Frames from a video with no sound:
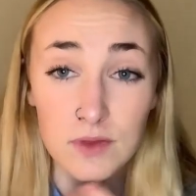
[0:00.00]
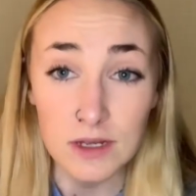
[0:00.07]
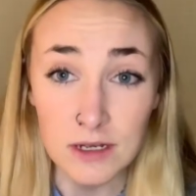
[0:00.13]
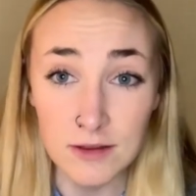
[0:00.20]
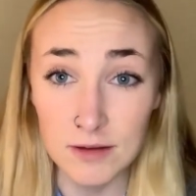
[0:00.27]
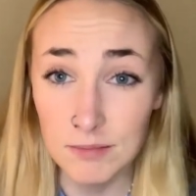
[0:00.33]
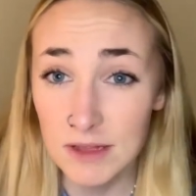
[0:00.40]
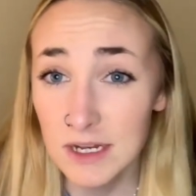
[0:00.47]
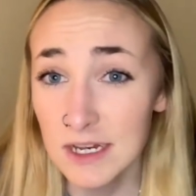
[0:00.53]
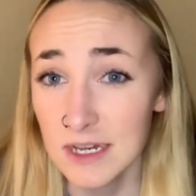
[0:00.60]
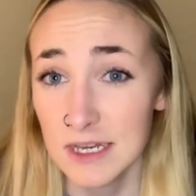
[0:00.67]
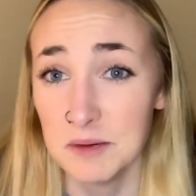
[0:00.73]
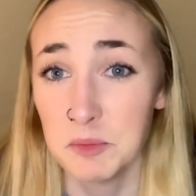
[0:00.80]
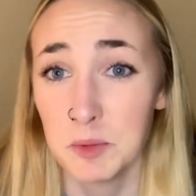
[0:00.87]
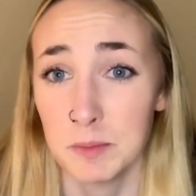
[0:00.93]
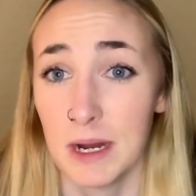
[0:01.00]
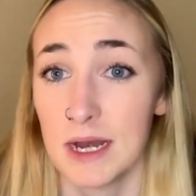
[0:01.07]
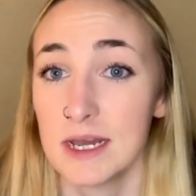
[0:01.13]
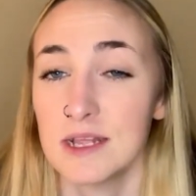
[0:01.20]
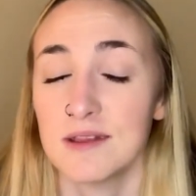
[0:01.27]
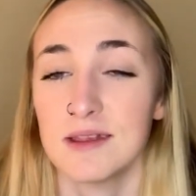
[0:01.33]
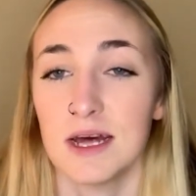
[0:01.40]
something to keep in mind
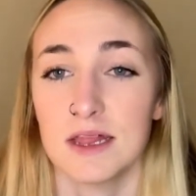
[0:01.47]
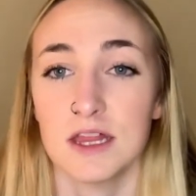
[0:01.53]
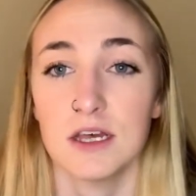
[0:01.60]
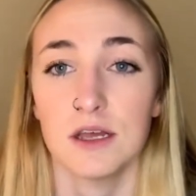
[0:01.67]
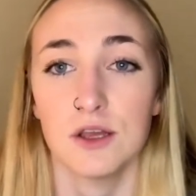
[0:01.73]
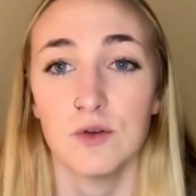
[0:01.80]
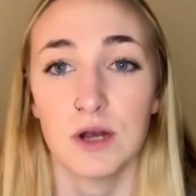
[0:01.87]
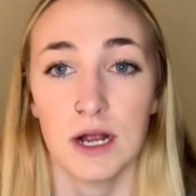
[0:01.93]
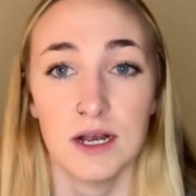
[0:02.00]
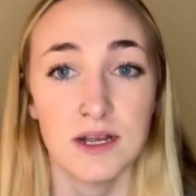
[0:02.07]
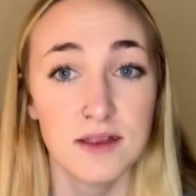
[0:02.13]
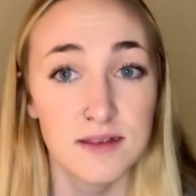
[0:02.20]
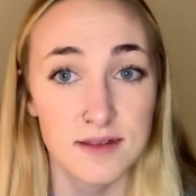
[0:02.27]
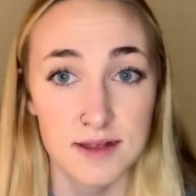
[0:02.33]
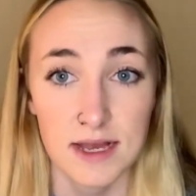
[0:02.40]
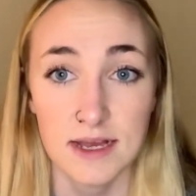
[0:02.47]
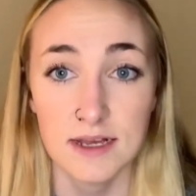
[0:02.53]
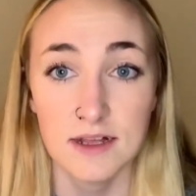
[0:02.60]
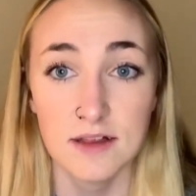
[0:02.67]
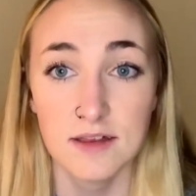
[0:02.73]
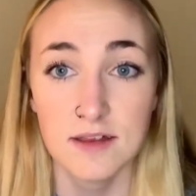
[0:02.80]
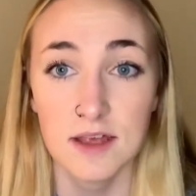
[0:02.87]
is that the united
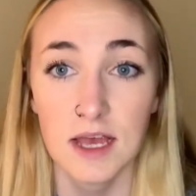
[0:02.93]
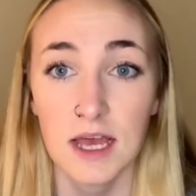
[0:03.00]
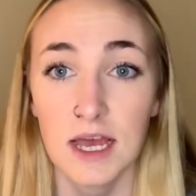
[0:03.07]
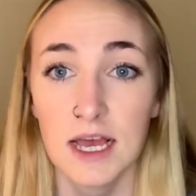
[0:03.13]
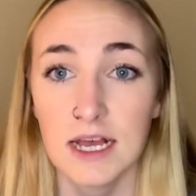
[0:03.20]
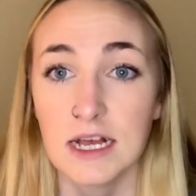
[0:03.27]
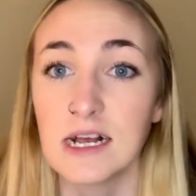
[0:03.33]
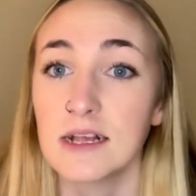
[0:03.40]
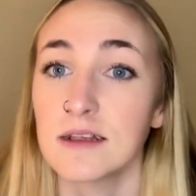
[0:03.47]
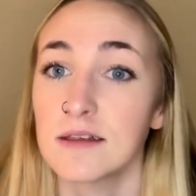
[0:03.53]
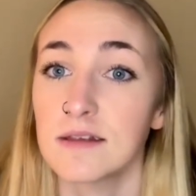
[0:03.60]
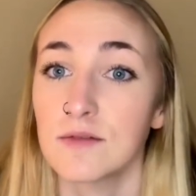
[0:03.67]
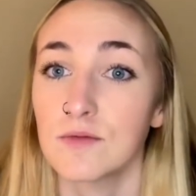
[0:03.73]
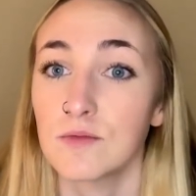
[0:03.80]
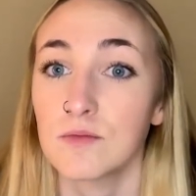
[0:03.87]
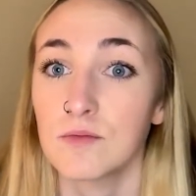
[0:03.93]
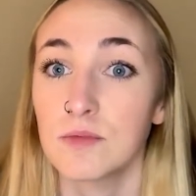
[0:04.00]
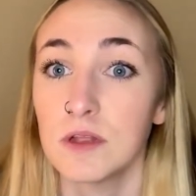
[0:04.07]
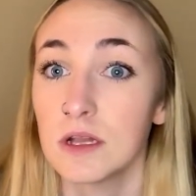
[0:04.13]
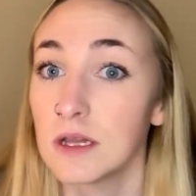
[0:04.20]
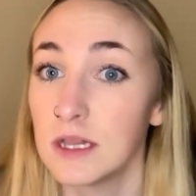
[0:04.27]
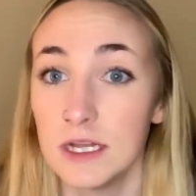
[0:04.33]
states is the
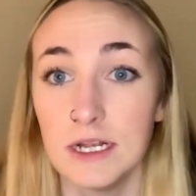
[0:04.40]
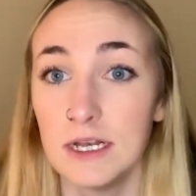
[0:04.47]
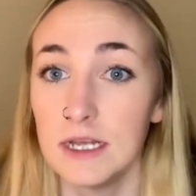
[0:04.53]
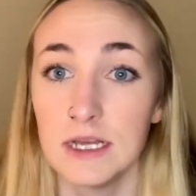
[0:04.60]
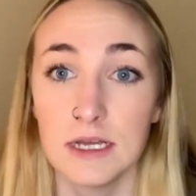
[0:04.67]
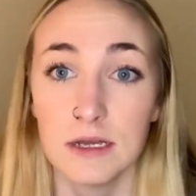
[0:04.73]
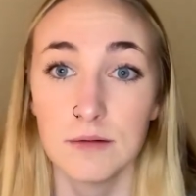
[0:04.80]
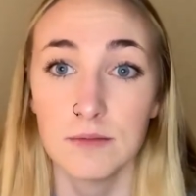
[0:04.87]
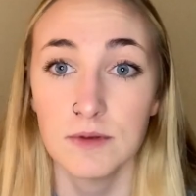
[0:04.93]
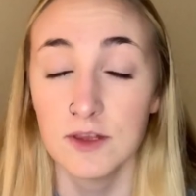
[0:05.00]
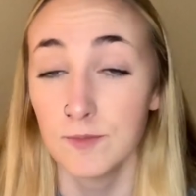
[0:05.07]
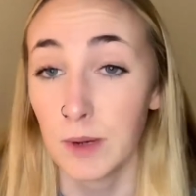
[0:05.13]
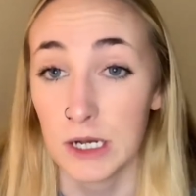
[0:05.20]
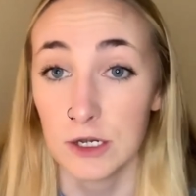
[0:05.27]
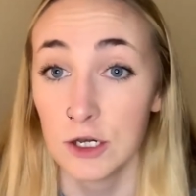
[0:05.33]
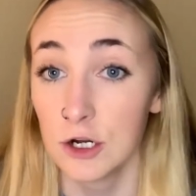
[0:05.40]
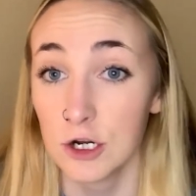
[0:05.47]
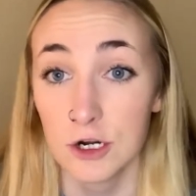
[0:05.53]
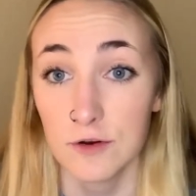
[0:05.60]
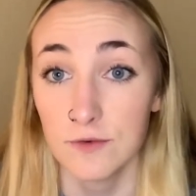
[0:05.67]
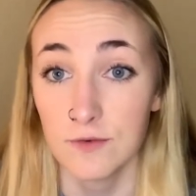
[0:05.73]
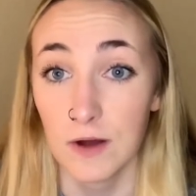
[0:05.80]
leading spender
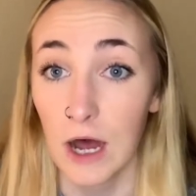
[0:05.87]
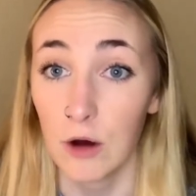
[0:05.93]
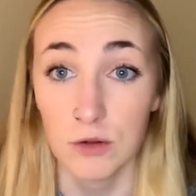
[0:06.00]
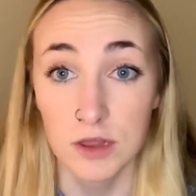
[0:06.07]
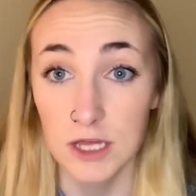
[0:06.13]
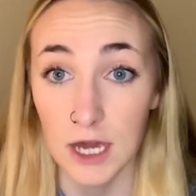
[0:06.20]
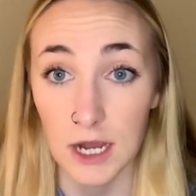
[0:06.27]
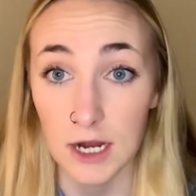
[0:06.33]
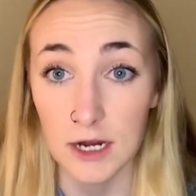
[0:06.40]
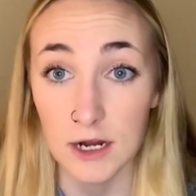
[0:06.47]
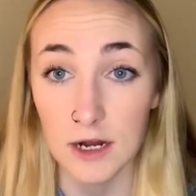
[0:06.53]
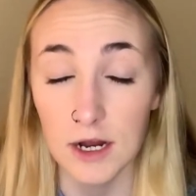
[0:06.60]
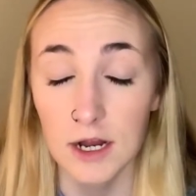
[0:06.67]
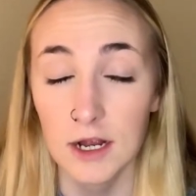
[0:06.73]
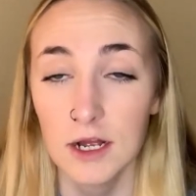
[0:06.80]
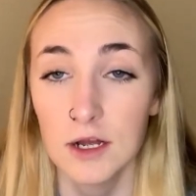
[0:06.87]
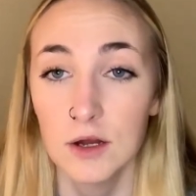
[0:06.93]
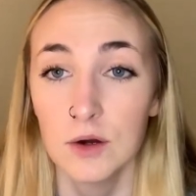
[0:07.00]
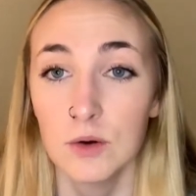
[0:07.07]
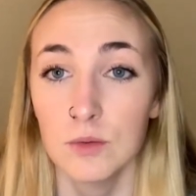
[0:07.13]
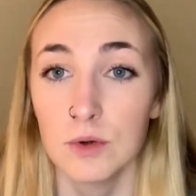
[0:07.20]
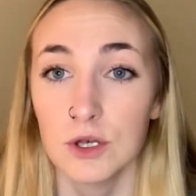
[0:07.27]
of healthcare
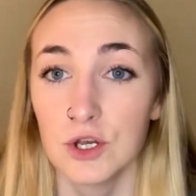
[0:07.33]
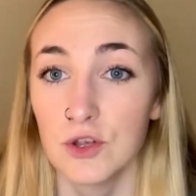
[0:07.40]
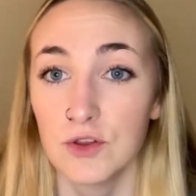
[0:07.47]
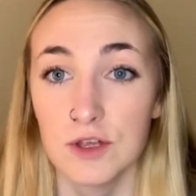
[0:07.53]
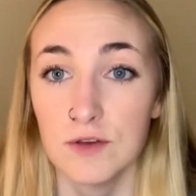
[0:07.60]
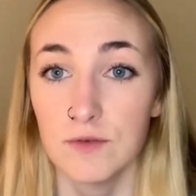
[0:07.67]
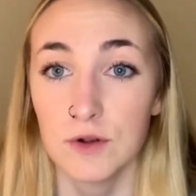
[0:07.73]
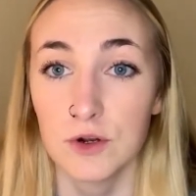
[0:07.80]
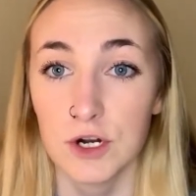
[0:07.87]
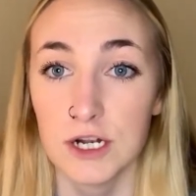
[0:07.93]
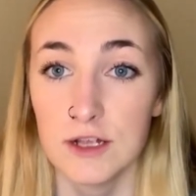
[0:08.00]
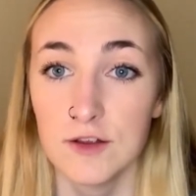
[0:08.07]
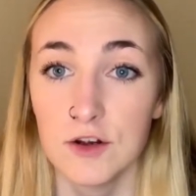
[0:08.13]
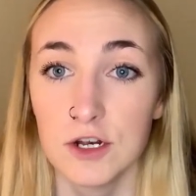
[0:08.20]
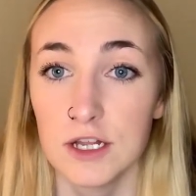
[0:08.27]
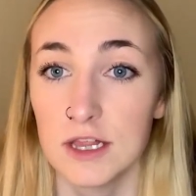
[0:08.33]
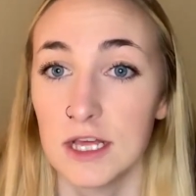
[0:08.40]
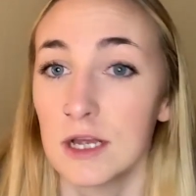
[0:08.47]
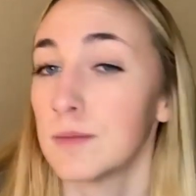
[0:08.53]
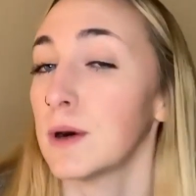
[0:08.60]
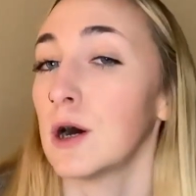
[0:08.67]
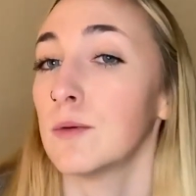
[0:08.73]
which is even crazier to think
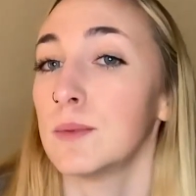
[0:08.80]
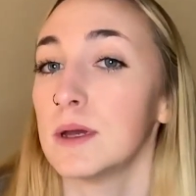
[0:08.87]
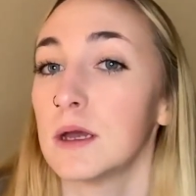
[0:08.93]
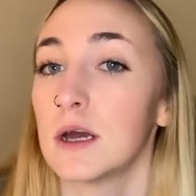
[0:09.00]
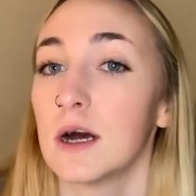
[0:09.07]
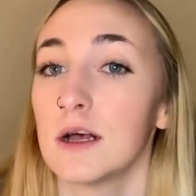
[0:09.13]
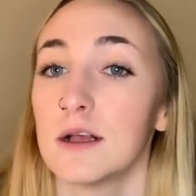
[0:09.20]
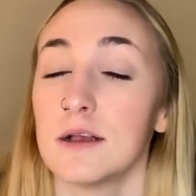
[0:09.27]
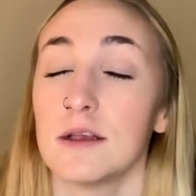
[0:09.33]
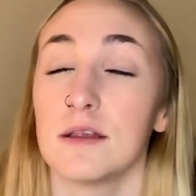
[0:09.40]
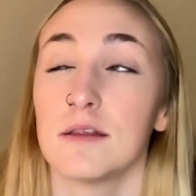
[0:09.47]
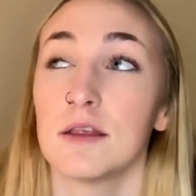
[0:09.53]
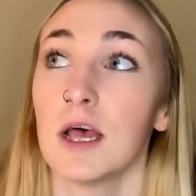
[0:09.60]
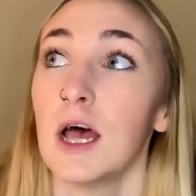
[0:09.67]
about because